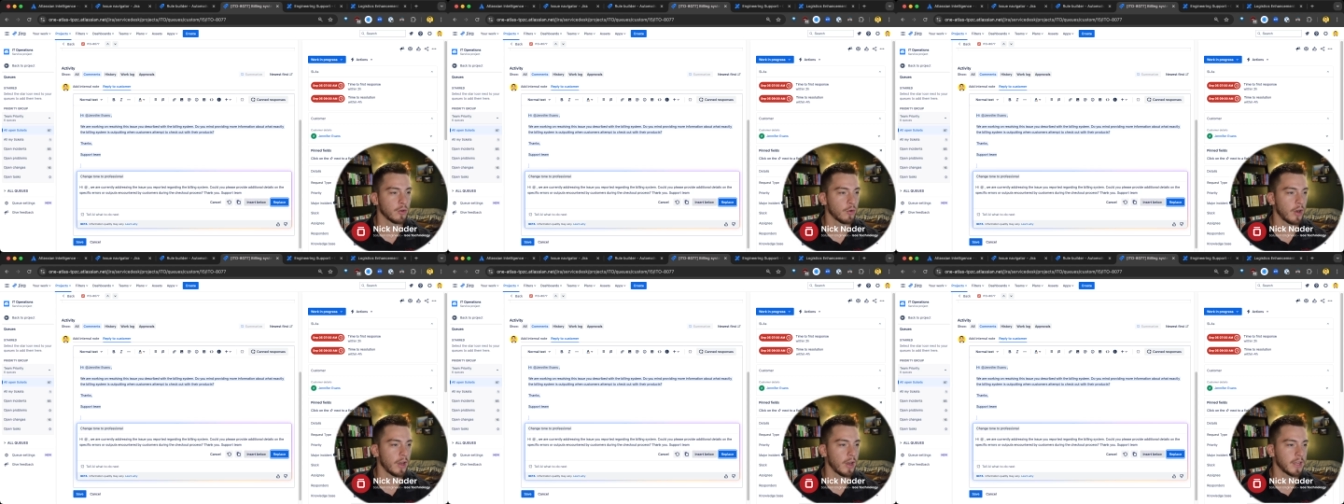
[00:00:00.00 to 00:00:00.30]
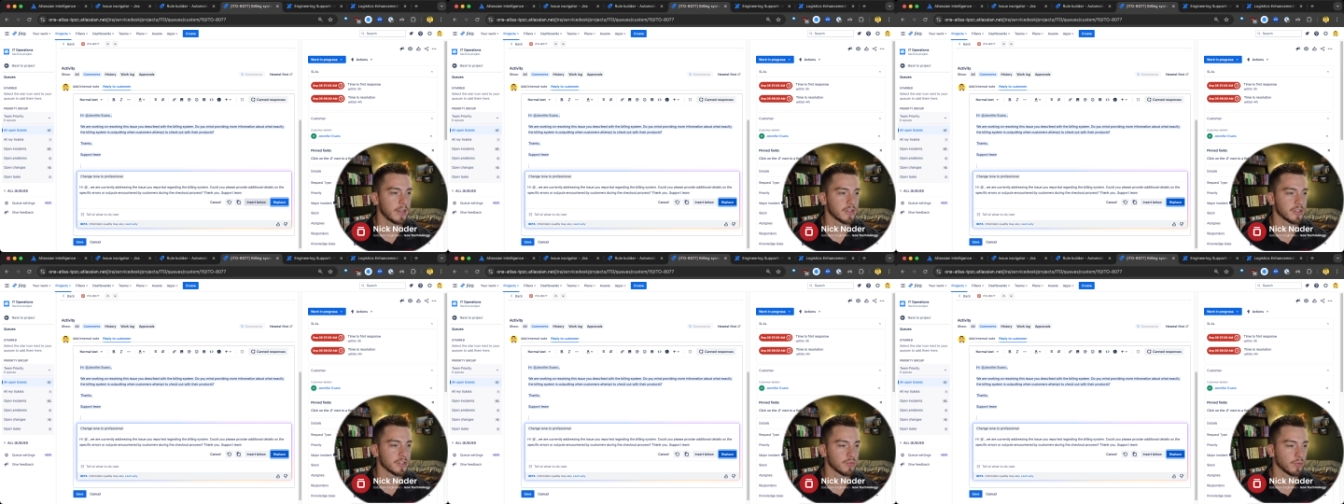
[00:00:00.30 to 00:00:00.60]
or I
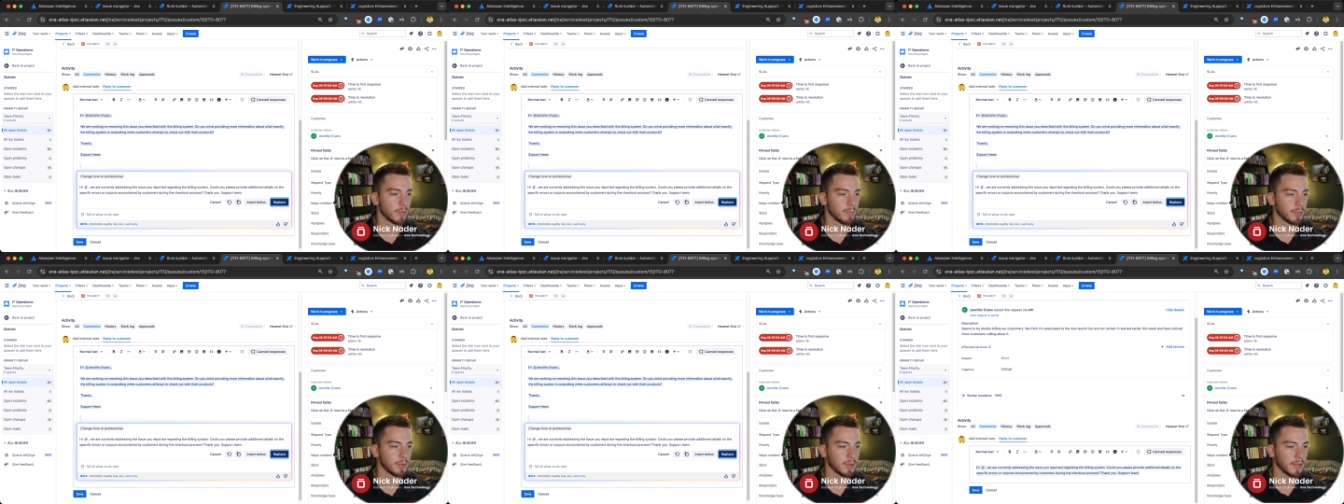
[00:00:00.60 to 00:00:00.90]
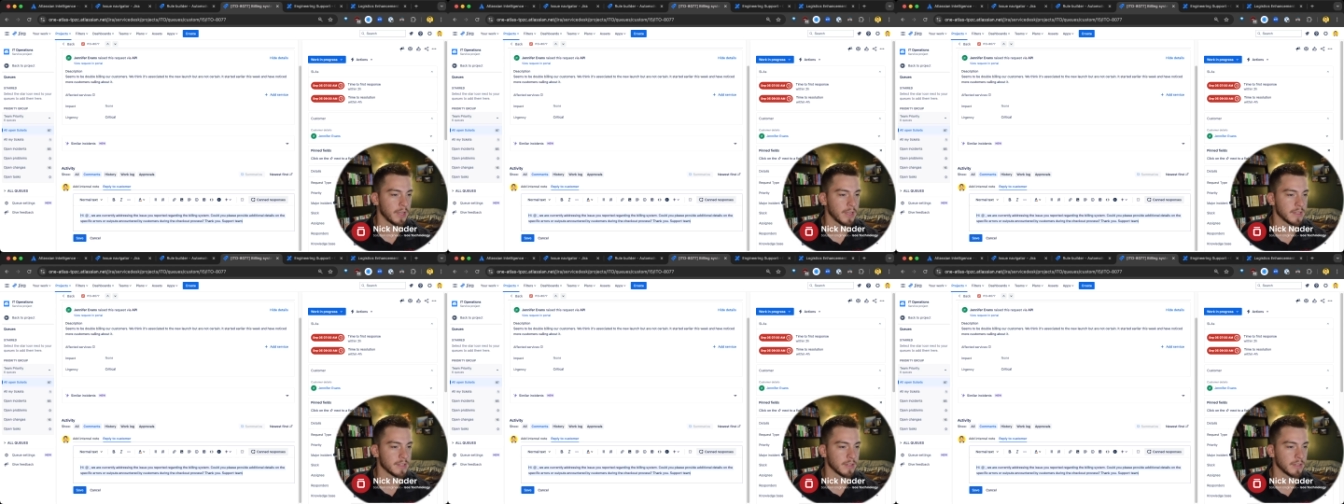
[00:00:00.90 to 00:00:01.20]
can just
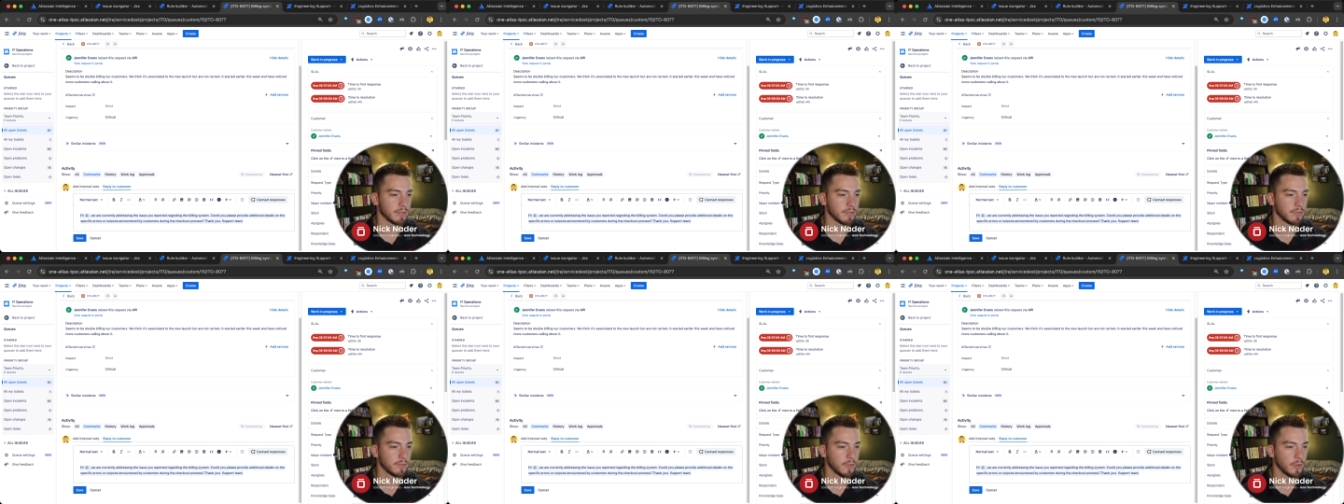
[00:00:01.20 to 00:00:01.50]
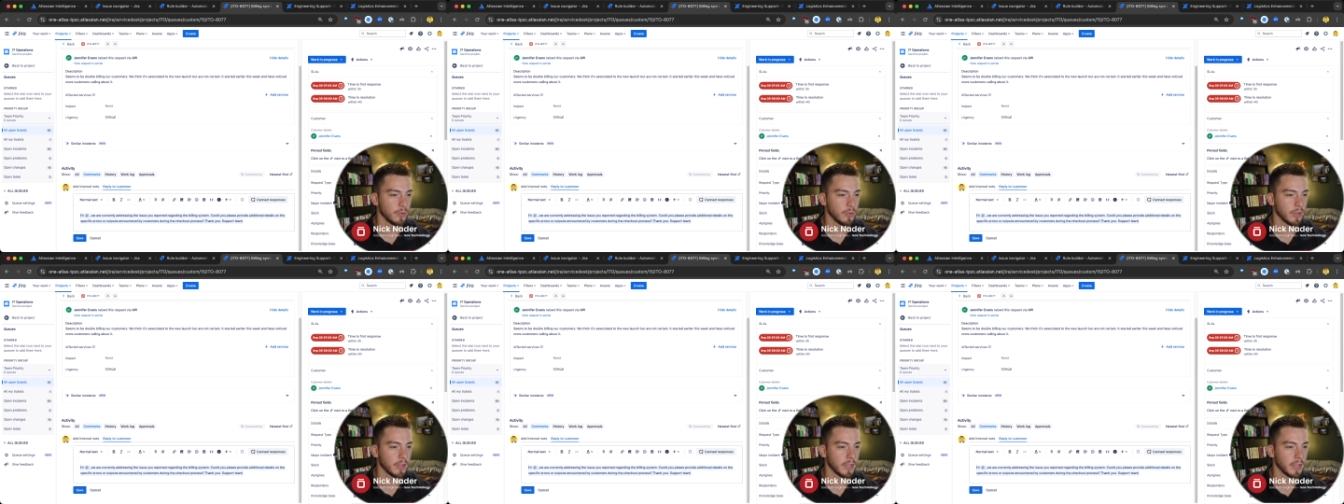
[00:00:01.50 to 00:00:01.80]
replace it
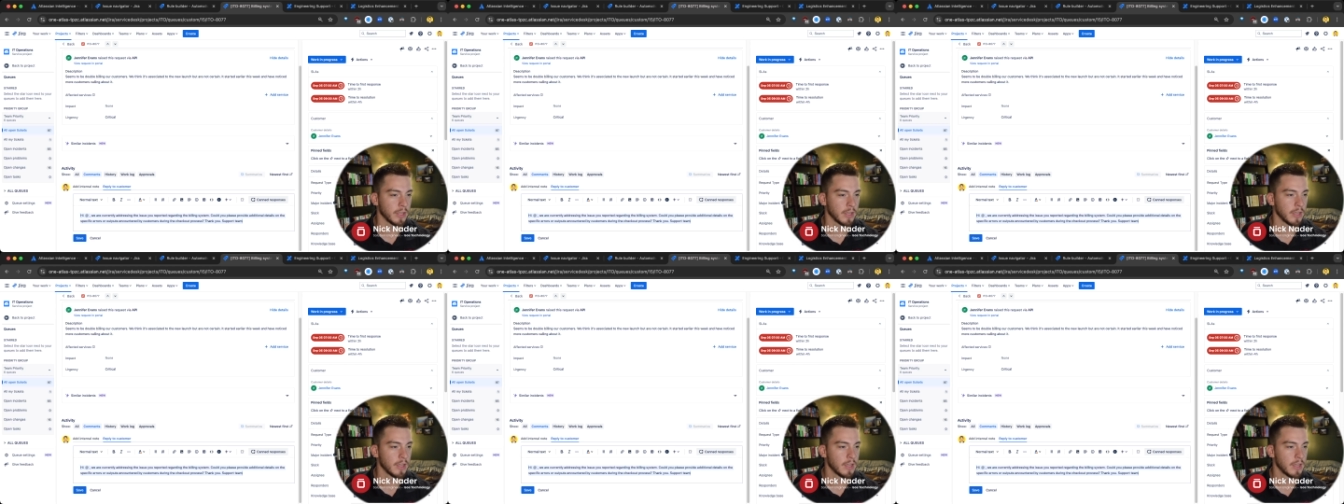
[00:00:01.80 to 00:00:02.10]
fully.